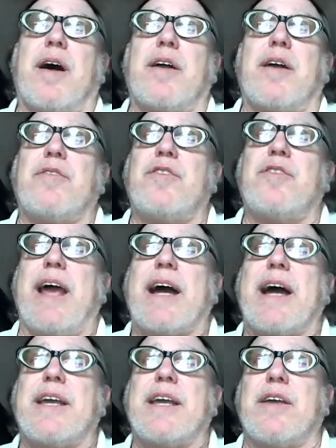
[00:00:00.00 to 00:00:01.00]

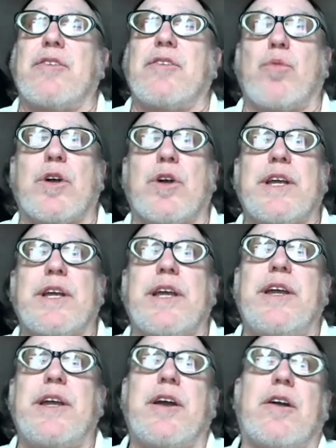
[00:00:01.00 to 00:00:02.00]
Zach is working
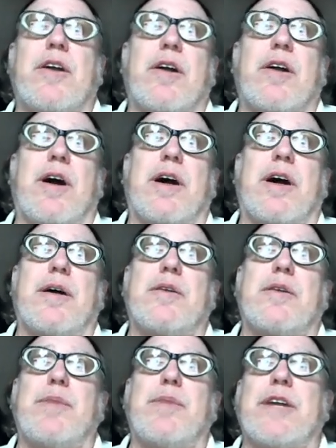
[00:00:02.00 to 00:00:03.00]
here,
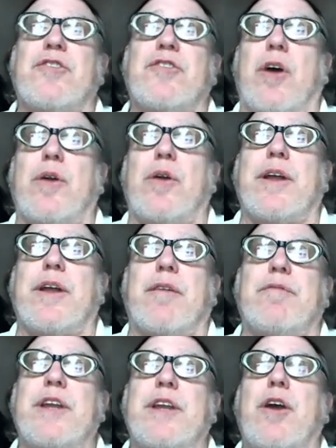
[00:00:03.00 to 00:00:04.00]
being shown in a
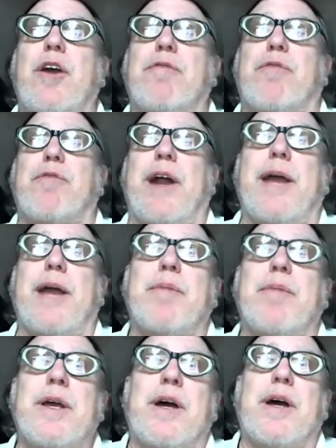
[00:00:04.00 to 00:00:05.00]
video frame
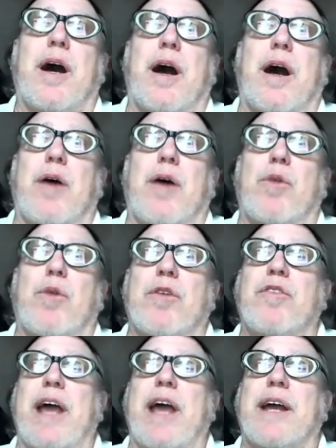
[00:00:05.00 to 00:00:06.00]
where
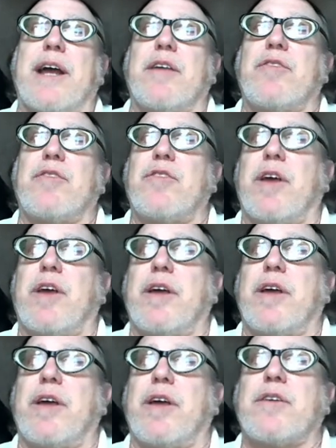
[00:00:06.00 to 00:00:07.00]
Zach is
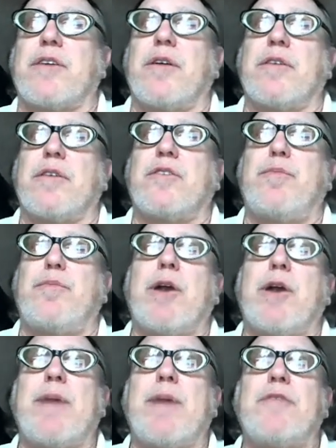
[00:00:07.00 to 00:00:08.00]

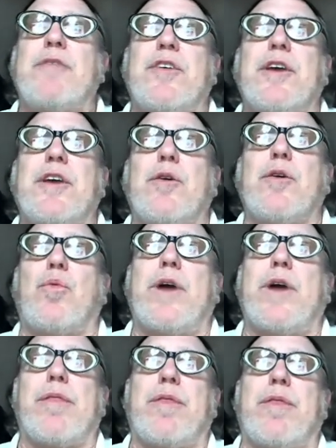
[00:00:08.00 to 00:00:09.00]
experimenting
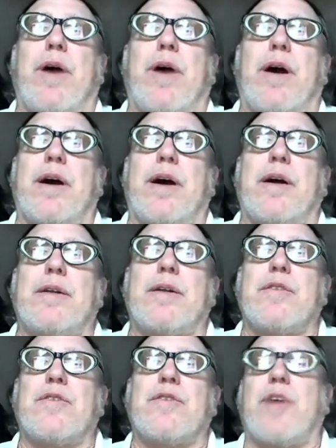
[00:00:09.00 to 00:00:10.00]
with
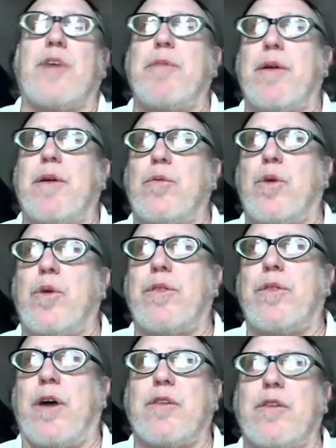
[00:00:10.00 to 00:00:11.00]

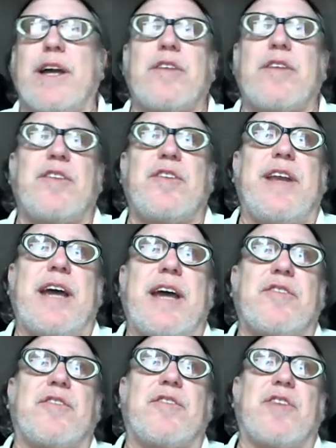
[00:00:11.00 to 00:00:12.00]
the legacy
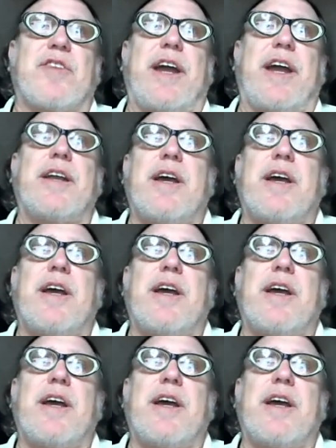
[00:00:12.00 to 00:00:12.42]
NASA site